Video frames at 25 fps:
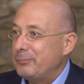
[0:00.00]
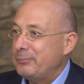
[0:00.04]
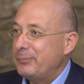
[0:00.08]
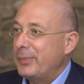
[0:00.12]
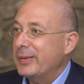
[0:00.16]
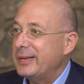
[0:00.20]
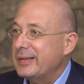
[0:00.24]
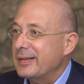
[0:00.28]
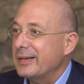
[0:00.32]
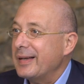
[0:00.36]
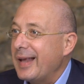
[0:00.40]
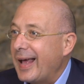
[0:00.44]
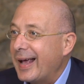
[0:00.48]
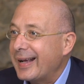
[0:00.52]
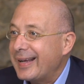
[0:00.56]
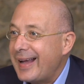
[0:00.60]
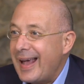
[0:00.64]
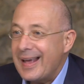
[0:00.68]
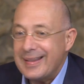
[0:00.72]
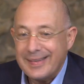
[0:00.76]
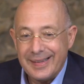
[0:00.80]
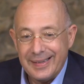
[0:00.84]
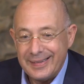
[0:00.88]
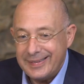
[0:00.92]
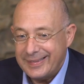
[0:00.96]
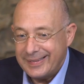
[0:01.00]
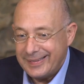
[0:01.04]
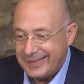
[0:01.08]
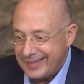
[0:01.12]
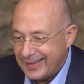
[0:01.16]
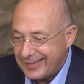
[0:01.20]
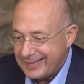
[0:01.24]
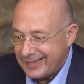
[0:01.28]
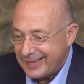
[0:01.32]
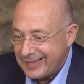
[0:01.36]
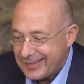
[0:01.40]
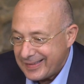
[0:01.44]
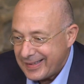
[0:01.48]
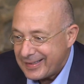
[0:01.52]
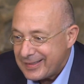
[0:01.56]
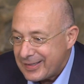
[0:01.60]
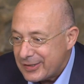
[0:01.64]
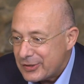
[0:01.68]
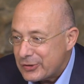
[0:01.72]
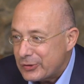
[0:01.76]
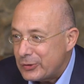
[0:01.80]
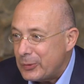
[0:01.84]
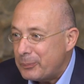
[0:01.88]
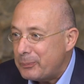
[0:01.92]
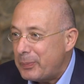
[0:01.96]
But again,
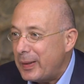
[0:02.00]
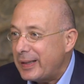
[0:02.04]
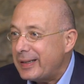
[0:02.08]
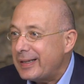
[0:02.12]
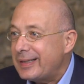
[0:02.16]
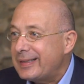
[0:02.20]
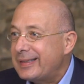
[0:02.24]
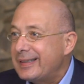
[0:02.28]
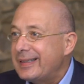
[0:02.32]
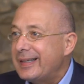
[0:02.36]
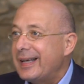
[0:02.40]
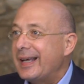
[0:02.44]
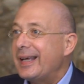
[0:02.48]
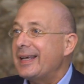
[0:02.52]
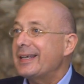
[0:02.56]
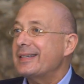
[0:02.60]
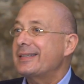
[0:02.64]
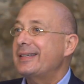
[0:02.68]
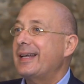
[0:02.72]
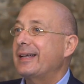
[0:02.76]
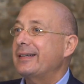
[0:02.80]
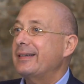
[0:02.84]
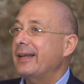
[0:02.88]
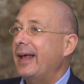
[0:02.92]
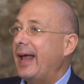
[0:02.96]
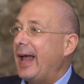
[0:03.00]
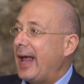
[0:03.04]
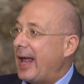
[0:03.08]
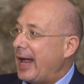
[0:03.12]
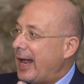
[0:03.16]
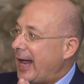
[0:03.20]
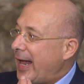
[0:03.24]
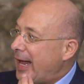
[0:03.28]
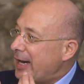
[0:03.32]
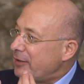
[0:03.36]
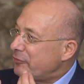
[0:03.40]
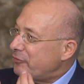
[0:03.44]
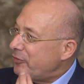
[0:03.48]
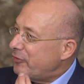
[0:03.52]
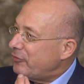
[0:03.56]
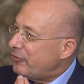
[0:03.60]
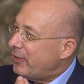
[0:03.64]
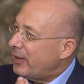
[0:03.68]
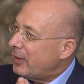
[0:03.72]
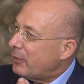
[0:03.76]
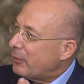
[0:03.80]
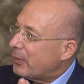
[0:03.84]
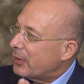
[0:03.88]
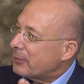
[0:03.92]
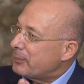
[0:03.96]
the stupidity is that
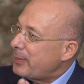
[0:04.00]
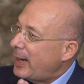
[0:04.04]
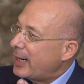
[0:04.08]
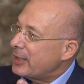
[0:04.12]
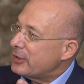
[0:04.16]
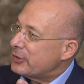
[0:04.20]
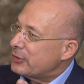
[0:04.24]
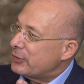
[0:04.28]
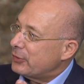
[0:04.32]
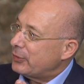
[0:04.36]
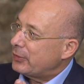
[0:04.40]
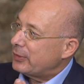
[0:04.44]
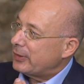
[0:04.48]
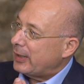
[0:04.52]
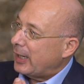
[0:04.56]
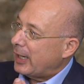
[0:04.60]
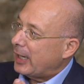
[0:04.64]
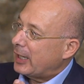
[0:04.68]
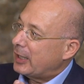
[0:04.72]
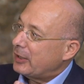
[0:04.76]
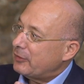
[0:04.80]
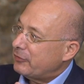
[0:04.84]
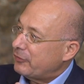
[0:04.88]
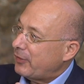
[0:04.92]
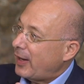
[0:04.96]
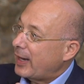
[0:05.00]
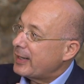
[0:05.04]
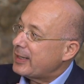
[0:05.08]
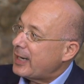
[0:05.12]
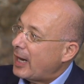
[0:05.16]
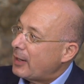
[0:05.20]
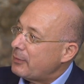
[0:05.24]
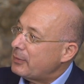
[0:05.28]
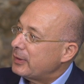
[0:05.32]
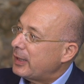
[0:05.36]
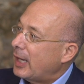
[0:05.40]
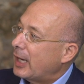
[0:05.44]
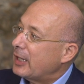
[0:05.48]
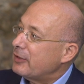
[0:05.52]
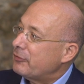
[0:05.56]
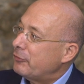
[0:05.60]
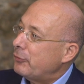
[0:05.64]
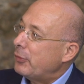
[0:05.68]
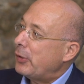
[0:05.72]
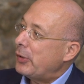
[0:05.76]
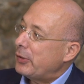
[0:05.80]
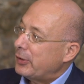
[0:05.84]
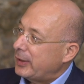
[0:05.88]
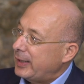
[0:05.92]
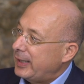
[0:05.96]
everything what makes your life and our life
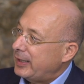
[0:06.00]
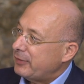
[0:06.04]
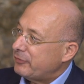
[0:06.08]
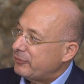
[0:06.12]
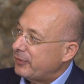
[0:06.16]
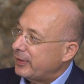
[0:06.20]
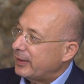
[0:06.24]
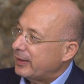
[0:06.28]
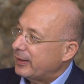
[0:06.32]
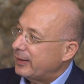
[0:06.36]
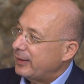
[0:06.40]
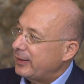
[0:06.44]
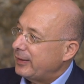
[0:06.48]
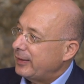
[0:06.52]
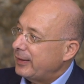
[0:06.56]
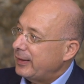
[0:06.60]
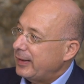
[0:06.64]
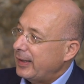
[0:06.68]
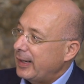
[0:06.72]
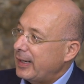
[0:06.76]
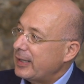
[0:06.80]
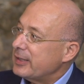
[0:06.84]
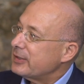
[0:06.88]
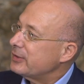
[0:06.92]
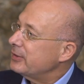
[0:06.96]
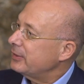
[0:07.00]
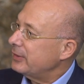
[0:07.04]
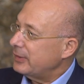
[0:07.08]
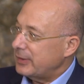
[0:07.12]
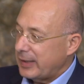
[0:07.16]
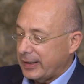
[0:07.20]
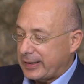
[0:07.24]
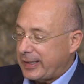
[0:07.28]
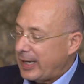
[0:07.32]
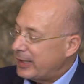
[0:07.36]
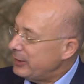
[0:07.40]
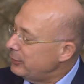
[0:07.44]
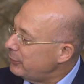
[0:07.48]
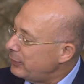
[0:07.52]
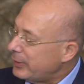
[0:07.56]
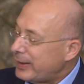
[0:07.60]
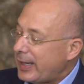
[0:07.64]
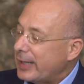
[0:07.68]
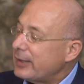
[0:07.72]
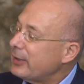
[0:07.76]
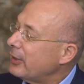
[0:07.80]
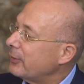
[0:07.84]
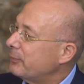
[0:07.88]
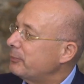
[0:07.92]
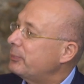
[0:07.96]
we're living, you
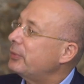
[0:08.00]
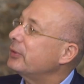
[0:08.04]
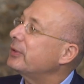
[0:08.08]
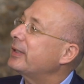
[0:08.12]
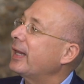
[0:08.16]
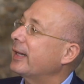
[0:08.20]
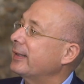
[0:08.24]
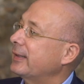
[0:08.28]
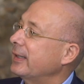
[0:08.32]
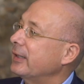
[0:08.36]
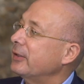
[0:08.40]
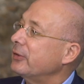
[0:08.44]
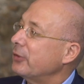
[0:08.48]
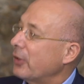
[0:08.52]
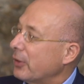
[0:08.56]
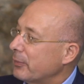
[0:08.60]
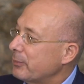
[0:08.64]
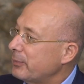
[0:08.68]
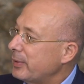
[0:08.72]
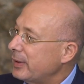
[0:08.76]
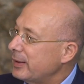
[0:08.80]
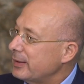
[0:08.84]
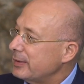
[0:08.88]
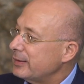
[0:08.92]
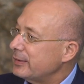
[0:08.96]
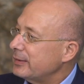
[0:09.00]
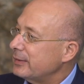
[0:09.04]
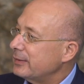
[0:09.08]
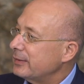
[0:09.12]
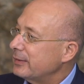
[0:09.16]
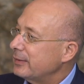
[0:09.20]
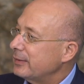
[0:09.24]
cannot put that in numbers.